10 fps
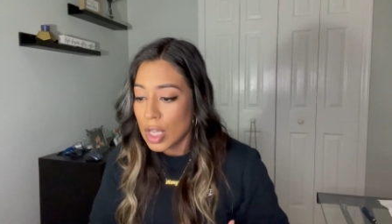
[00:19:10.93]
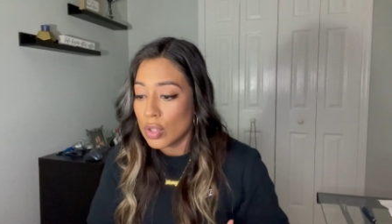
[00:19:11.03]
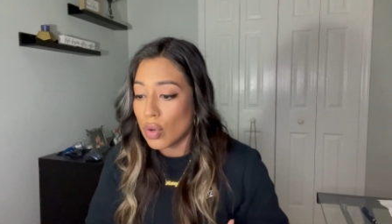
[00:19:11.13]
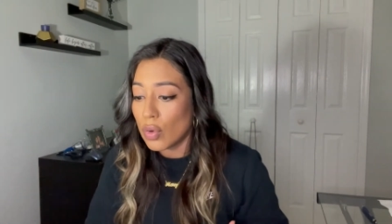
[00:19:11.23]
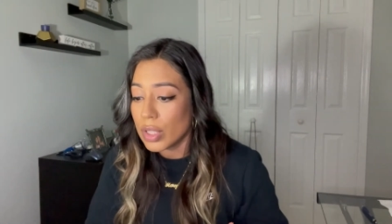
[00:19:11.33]

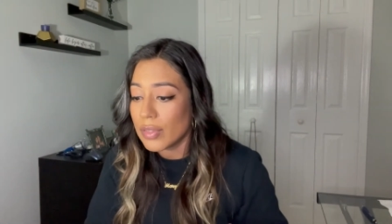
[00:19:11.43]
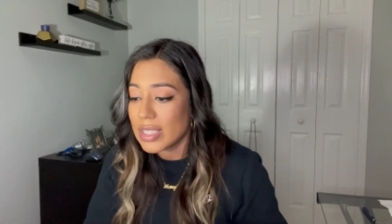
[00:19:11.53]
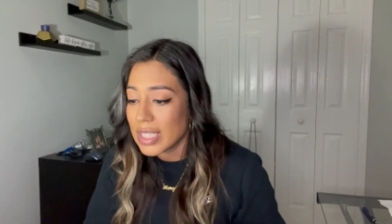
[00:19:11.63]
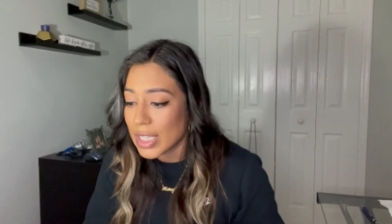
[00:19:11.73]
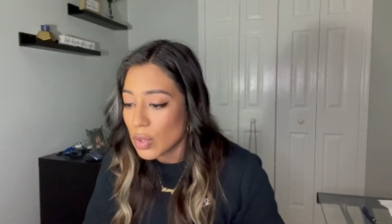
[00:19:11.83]
the only
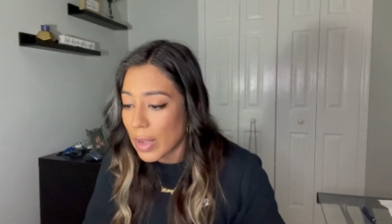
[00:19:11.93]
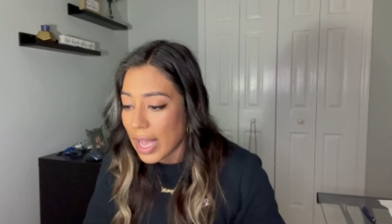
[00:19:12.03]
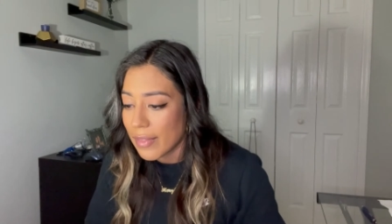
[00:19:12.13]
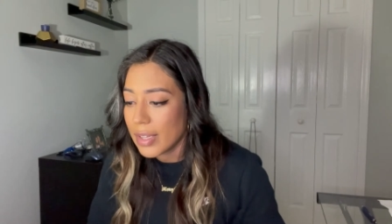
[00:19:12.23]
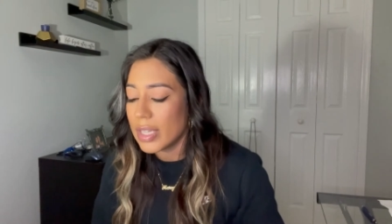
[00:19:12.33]
reason that you
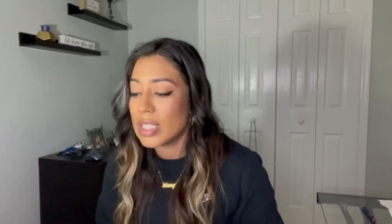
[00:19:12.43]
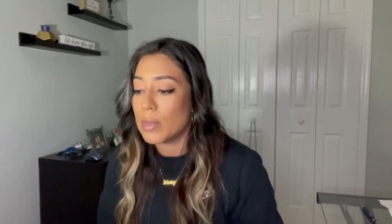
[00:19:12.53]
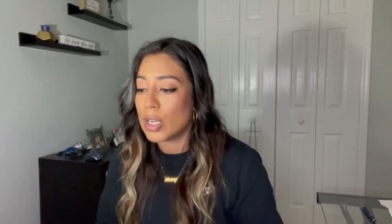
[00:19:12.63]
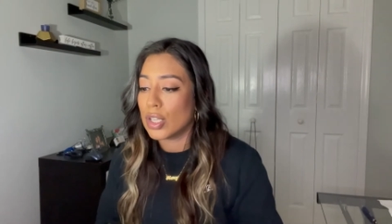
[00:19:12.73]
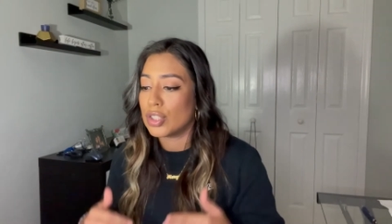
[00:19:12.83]
have it is
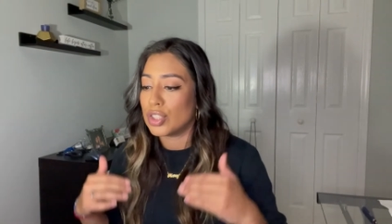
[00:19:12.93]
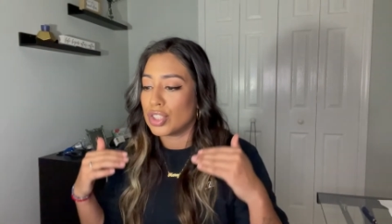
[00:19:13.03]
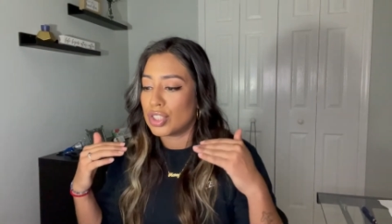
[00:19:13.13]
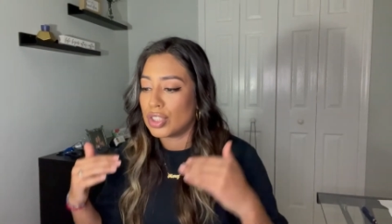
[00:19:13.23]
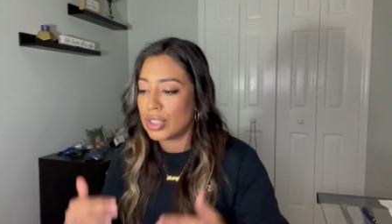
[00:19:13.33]
because you're
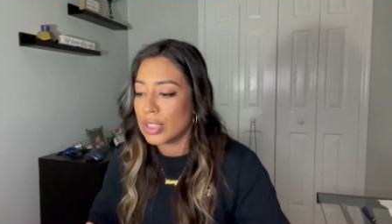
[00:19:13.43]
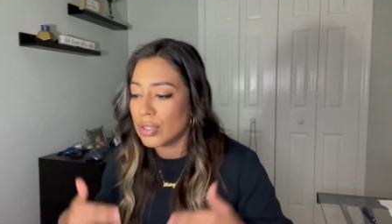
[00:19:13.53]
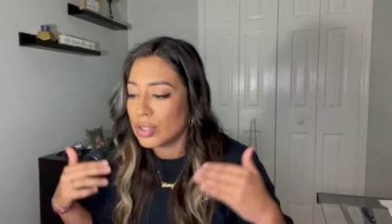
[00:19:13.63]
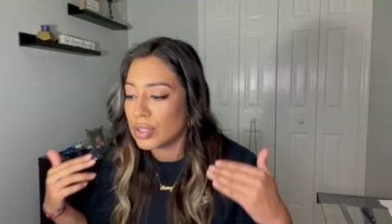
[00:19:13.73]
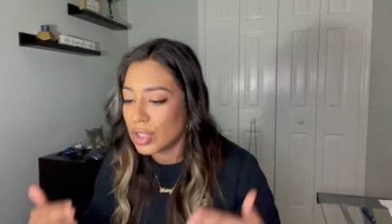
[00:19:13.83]

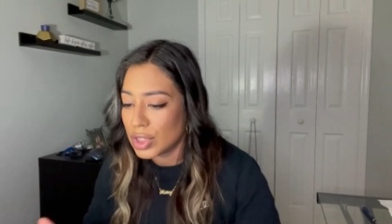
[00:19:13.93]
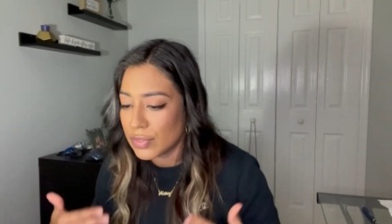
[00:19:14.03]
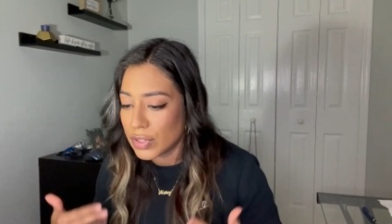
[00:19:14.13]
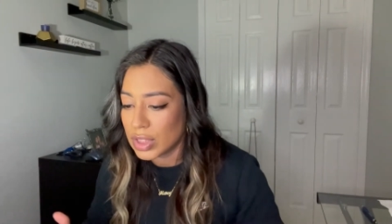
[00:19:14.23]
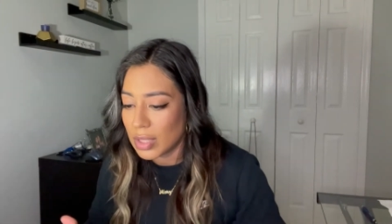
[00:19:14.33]
still searching
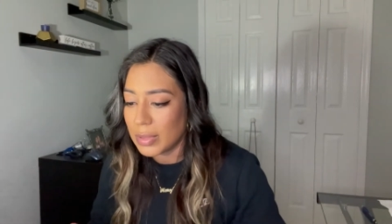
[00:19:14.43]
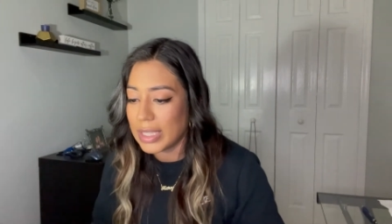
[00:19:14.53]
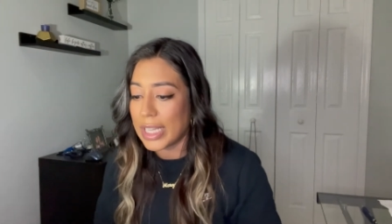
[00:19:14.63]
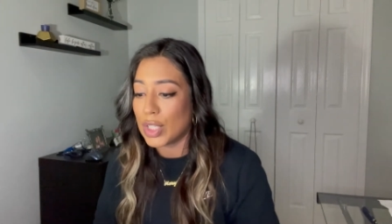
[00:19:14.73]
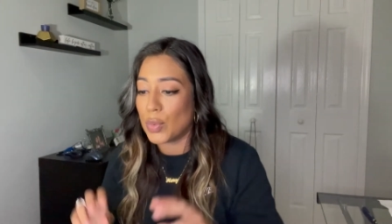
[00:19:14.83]
for something
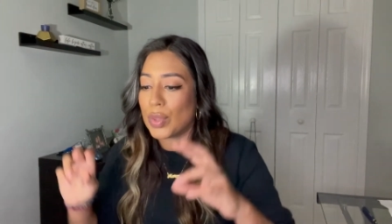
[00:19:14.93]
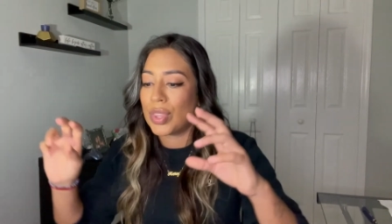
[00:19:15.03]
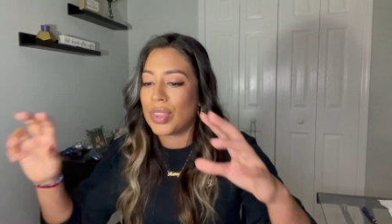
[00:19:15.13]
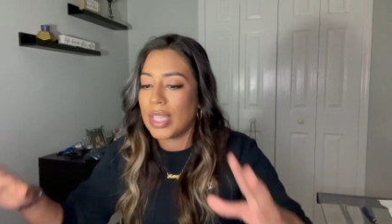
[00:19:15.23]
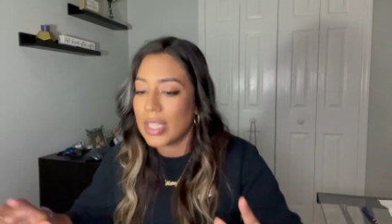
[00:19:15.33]
that you
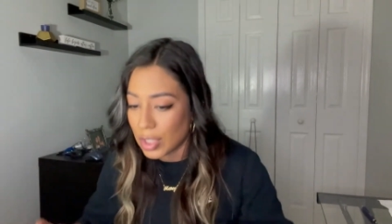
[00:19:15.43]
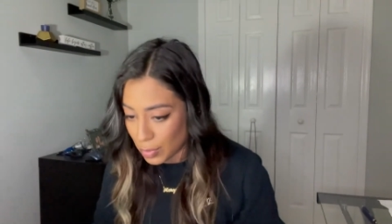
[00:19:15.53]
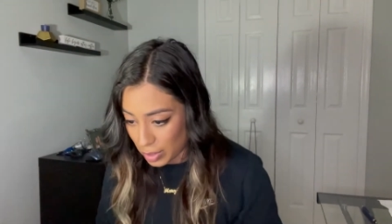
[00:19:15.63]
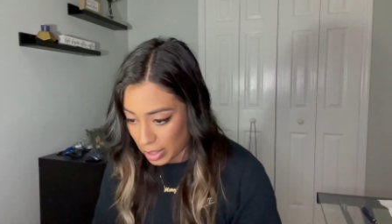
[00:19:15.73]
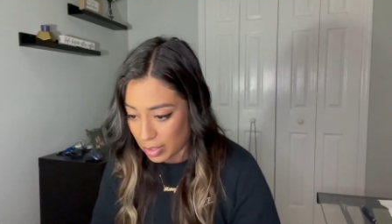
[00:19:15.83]
think you
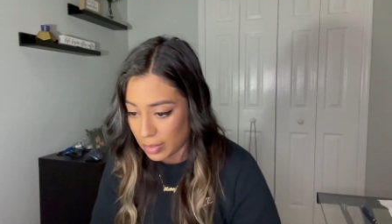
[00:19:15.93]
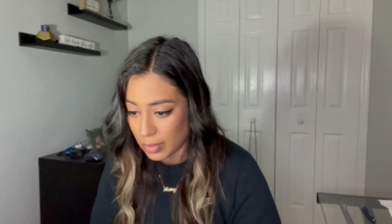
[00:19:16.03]
need.